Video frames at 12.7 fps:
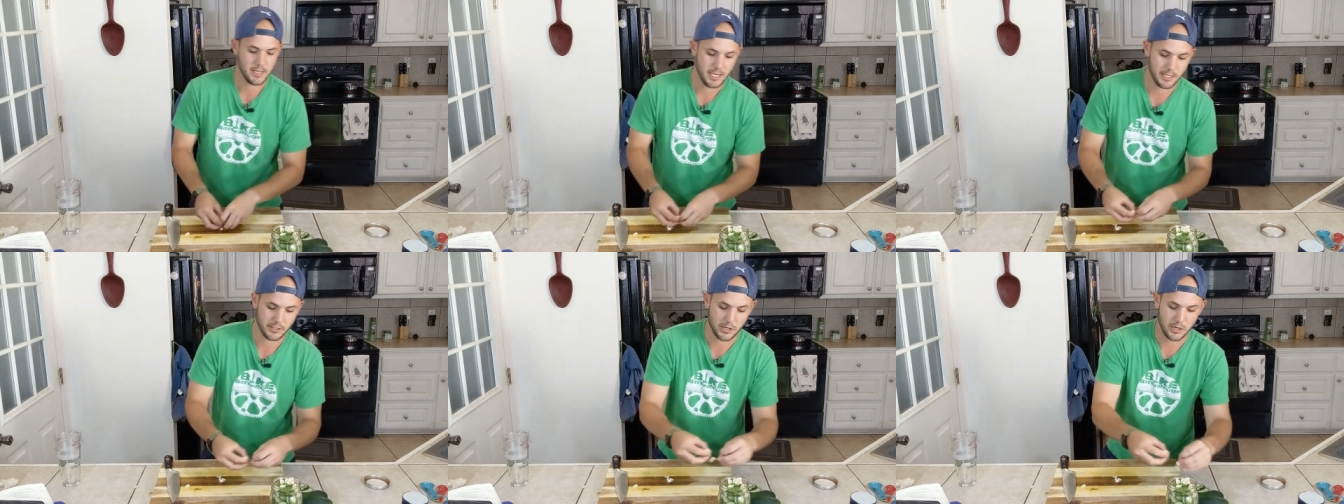
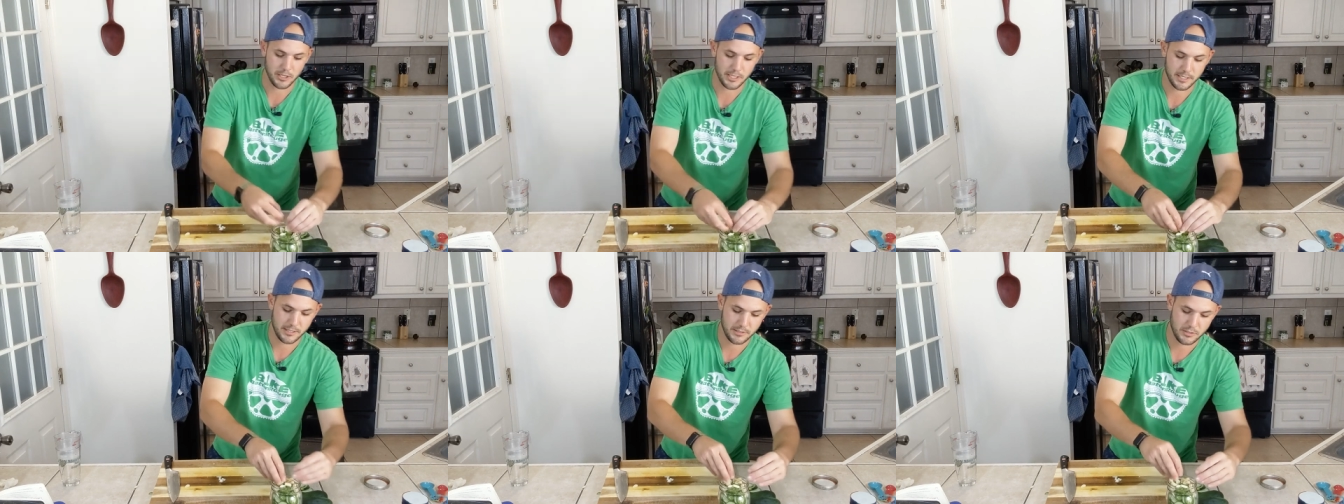and
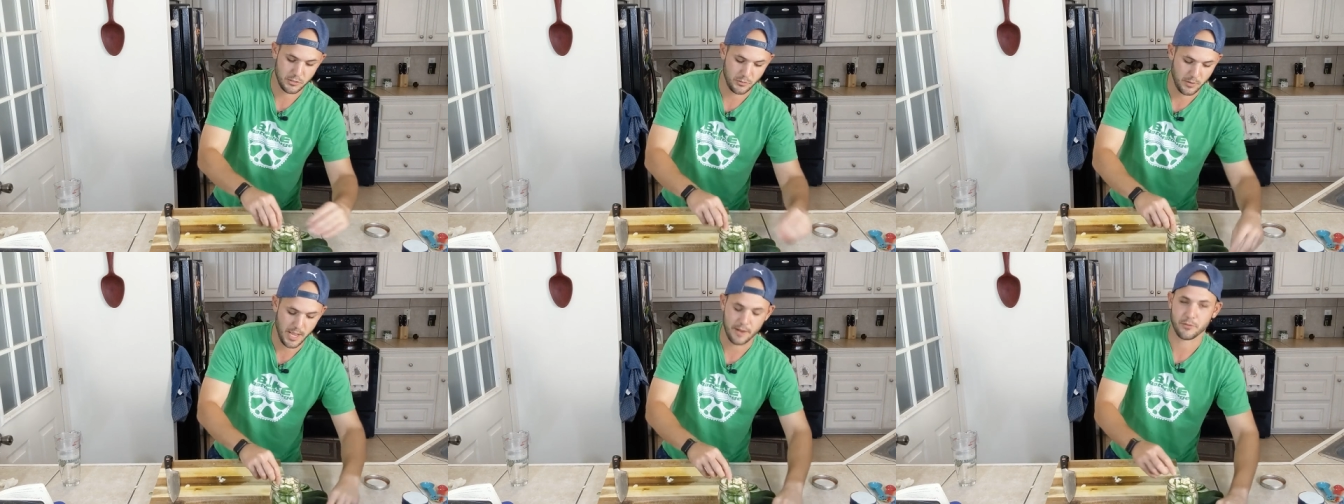garlic
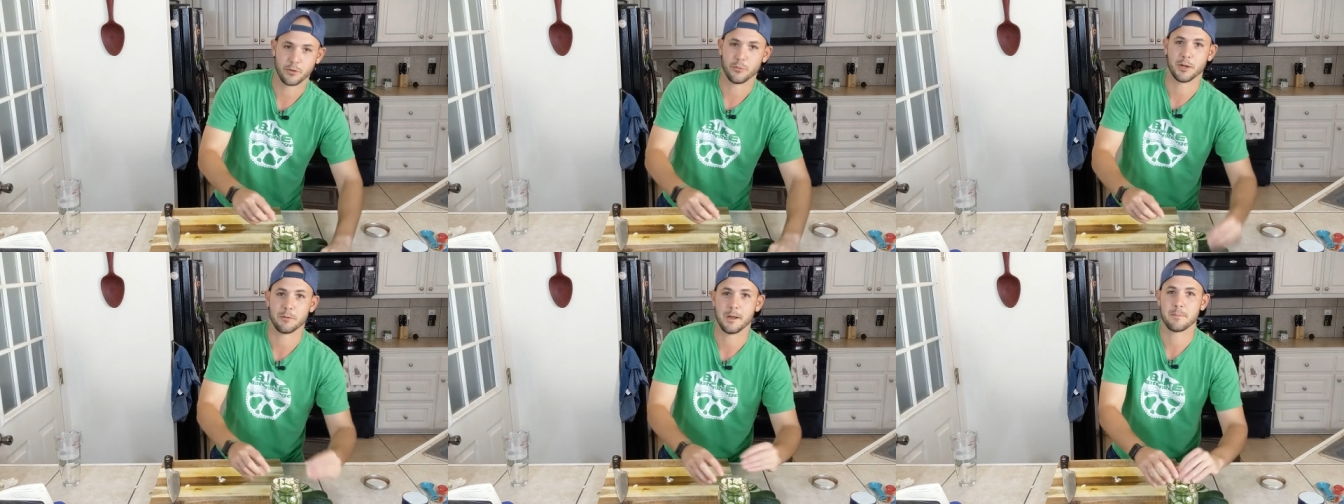to every
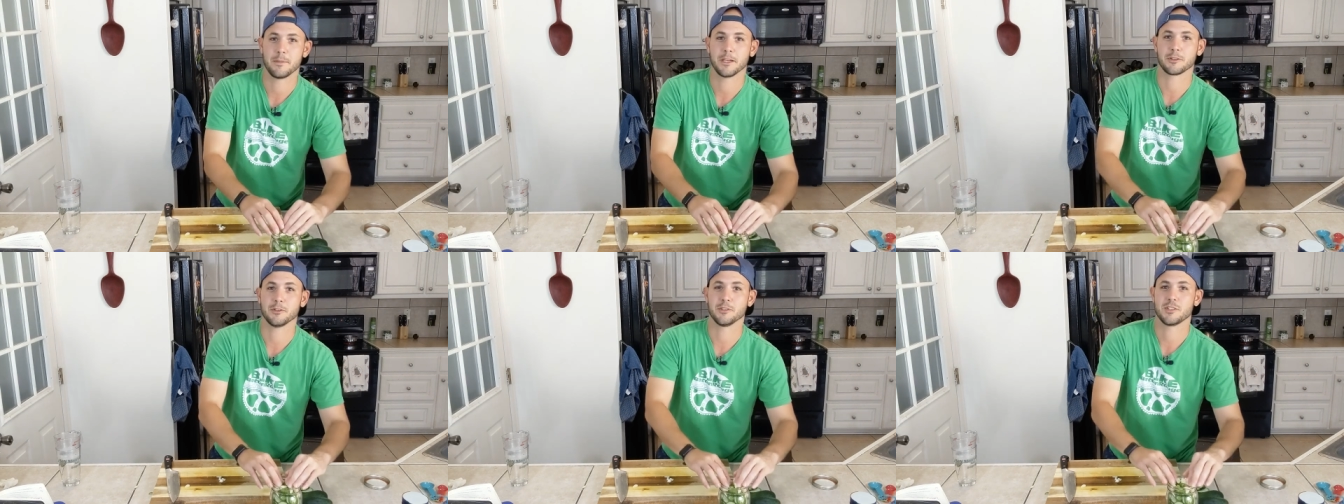one of my
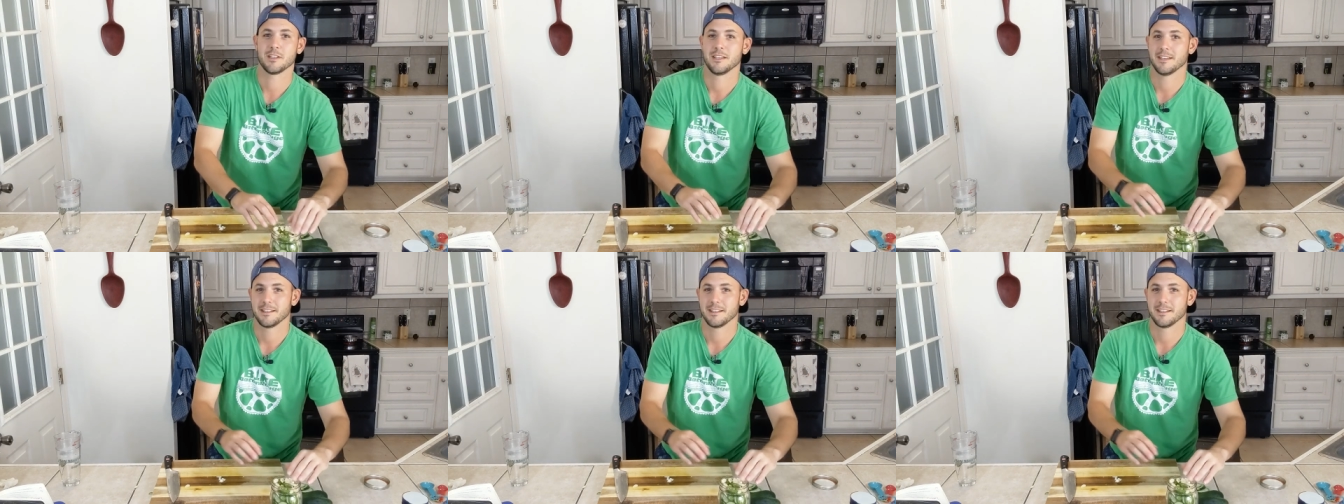pickles.